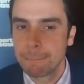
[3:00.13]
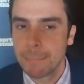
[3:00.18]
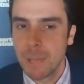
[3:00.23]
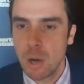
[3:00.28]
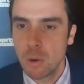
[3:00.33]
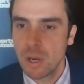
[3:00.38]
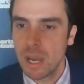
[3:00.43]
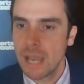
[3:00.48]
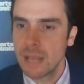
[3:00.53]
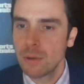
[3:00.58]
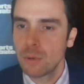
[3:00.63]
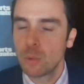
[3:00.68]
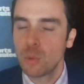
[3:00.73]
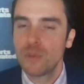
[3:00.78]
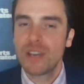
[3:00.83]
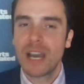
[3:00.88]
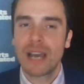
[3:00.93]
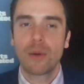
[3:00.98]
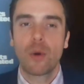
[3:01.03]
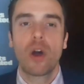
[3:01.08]
Okay,
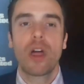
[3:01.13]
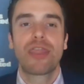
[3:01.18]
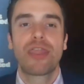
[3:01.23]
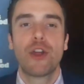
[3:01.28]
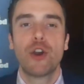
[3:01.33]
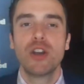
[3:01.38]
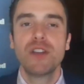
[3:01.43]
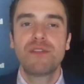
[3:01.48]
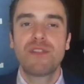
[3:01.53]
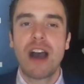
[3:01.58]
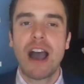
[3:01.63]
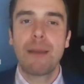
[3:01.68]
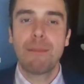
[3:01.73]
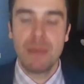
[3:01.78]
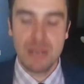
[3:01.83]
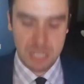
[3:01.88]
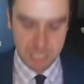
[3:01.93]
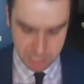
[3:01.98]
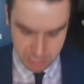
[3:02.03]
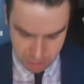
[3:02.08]
we've got 35
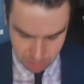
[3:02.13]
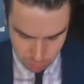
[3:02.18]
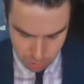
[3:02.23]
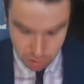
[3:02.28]
minutes in.